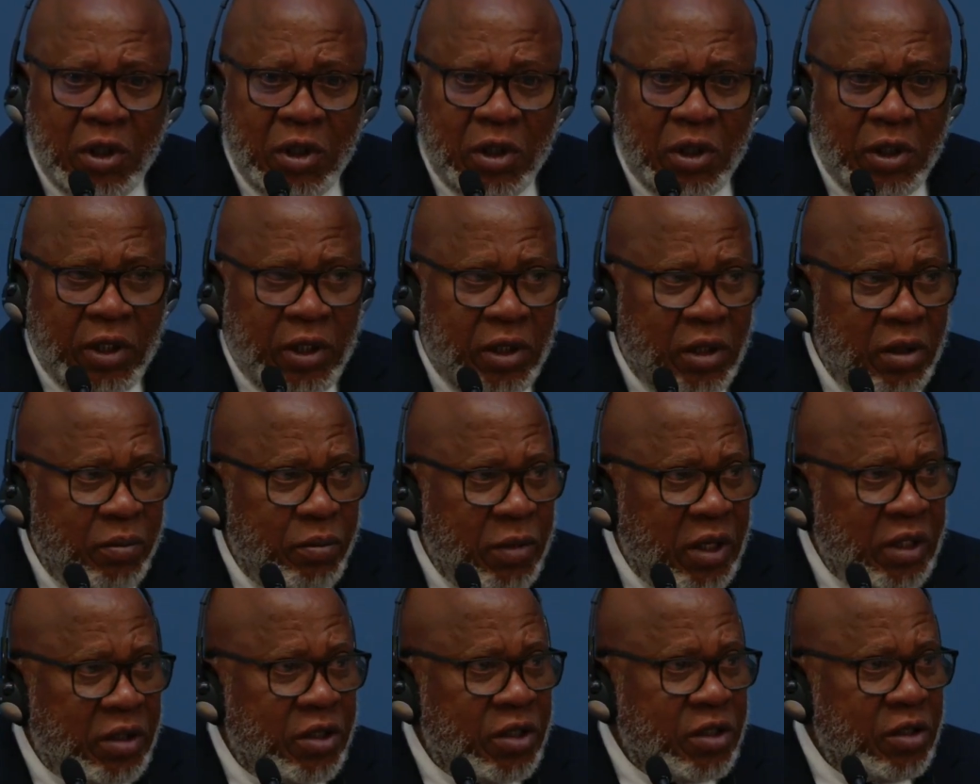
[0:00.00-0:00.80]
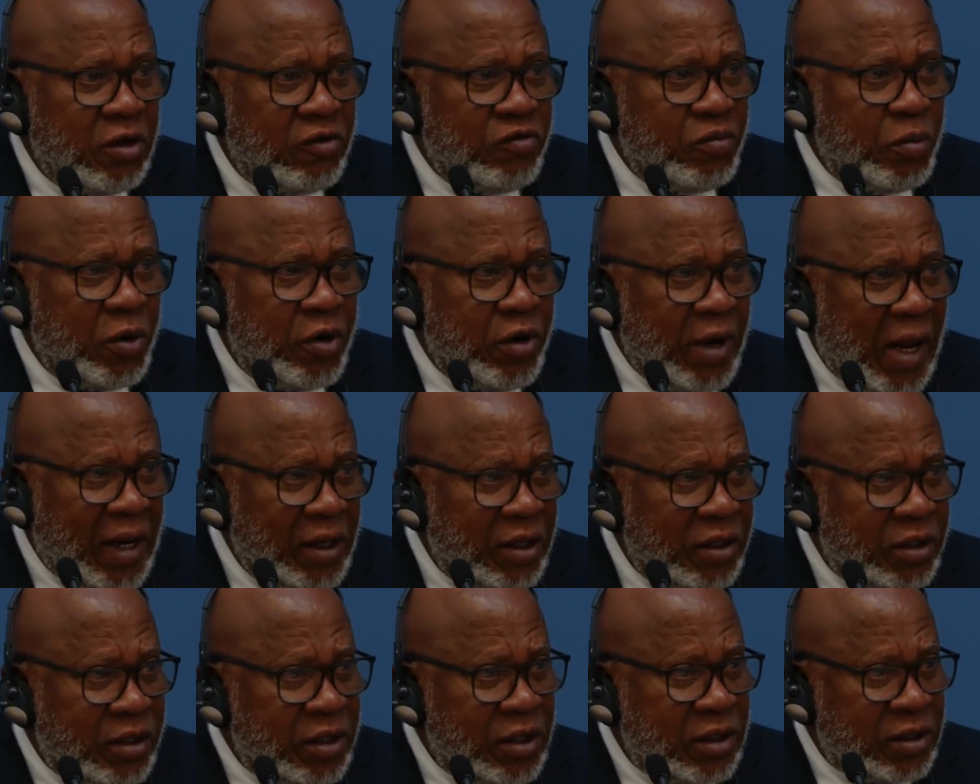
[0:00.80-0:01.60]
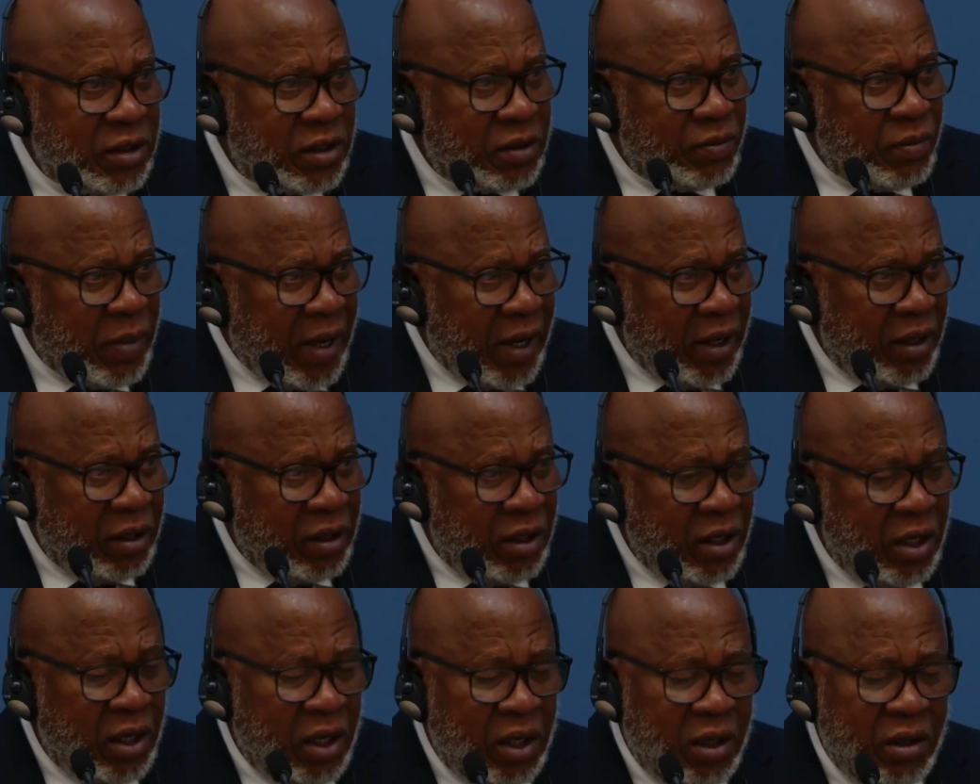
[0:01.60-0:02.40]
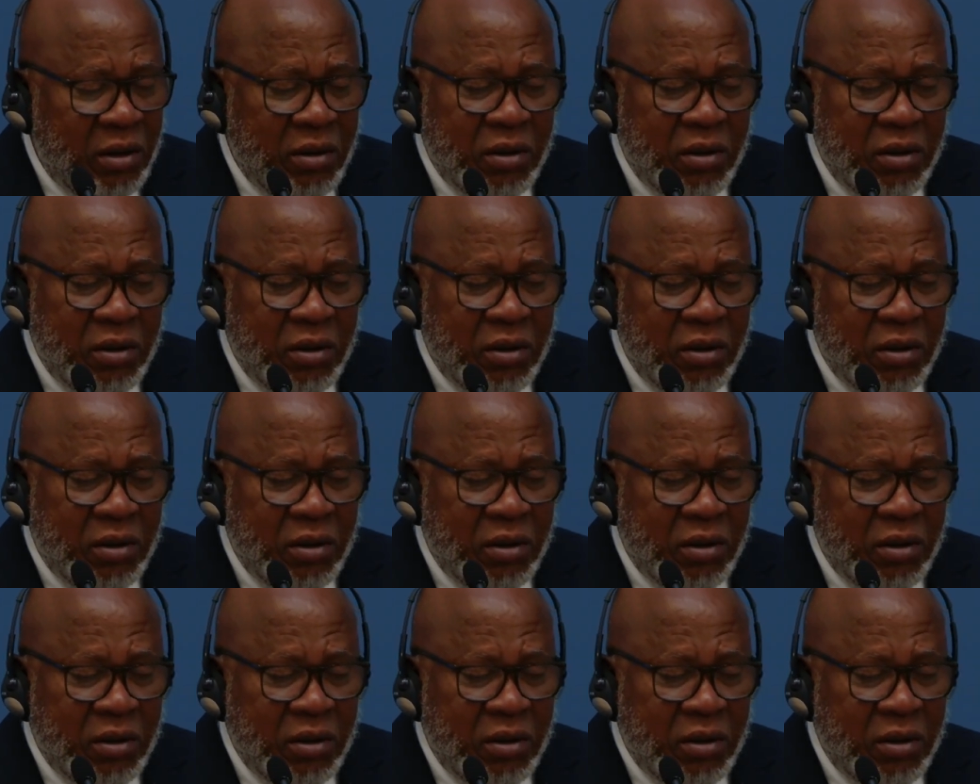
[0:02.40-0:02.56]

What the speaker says: in the midst of paralysis by the